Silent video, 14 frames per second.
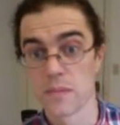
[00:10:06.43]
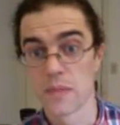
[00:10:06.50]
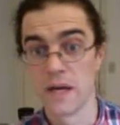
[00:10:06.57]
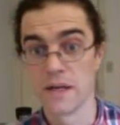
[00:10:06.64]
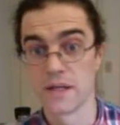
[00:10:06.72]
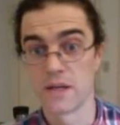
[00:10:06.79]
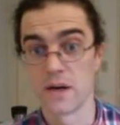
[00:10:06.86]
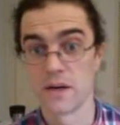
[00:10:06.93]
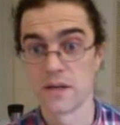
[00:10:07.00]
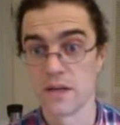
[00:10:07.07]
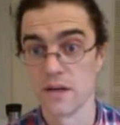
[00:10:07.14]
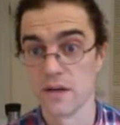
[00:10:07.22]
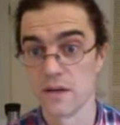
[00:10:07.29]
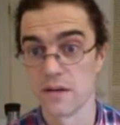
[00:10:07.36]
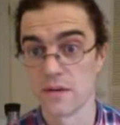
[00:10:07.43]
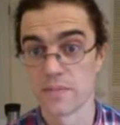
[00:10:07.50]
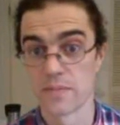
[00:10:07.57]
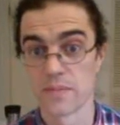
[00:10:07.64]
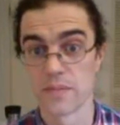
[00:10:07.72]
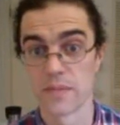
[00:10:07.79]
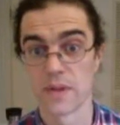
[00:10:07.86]
Antarctica
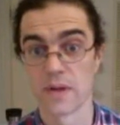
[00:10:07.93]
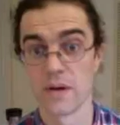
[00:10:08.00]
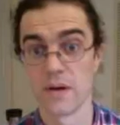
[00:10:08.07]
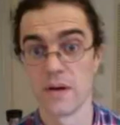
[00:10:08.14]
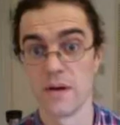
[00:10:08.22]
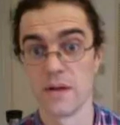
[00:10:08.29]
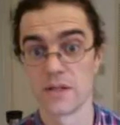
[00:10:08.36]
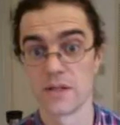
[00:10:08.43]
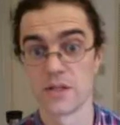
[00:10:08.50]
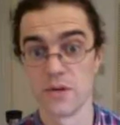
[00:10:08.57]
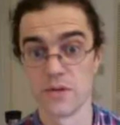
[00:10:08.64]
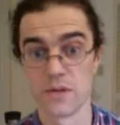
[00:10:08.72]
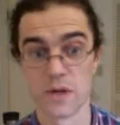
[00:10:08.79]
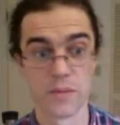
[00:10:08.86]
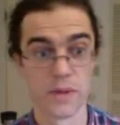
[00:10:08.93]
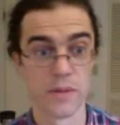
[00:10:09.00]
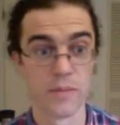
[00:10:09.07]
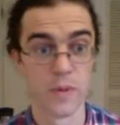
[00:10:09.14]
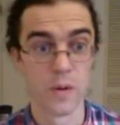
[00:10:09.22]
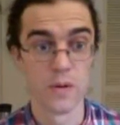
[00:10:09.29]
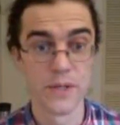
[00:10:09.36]
that shows up in the
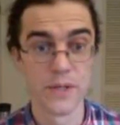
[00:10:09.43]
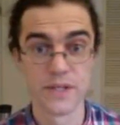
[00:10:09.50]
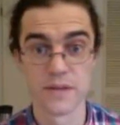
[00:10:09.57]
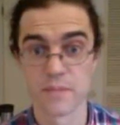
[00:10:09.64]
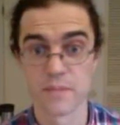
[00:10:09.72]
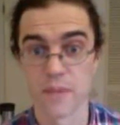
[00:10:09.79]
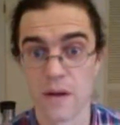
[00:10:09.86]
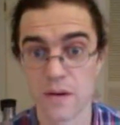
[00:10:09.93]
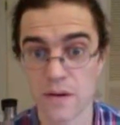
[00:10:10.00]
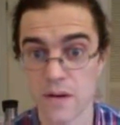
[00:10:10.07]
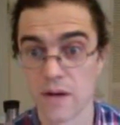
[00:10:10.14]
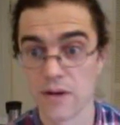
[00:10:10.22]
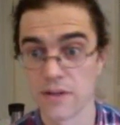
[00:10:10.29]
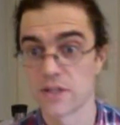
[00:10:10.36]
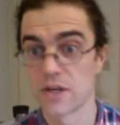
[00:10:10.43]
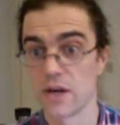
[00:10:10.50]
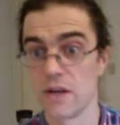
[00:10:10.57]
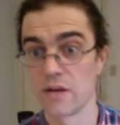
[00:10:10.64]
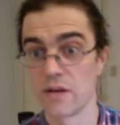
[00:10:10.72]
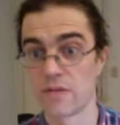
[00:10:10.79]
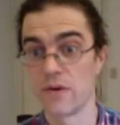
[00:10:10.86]
polar region. I don't know, I always try
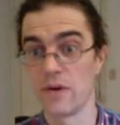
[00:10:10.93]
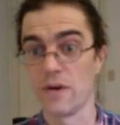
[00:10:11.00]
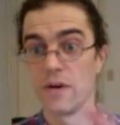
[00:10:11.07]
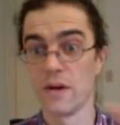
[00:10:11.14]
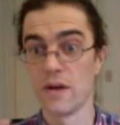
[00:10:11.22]
to look for